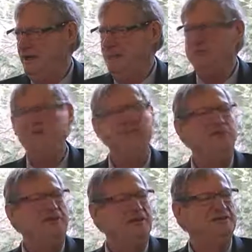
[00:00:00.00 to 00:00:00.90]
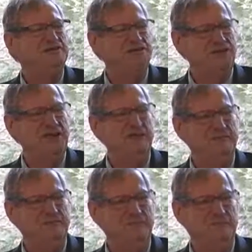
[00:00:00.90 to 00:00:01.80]
I'm moving beyond
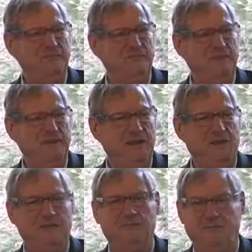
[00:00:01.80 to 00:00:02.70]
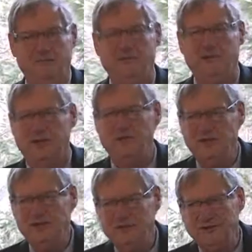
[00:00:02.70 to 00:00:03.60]
shame. But I'm
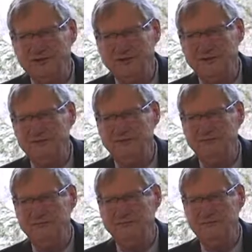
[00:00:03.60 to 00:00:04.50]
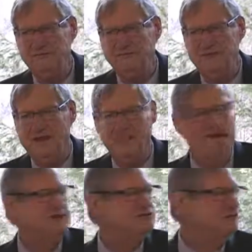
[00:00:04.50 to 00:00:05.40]
guilty, and I
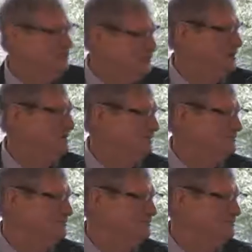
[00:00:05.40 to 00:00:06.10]
might as well own it.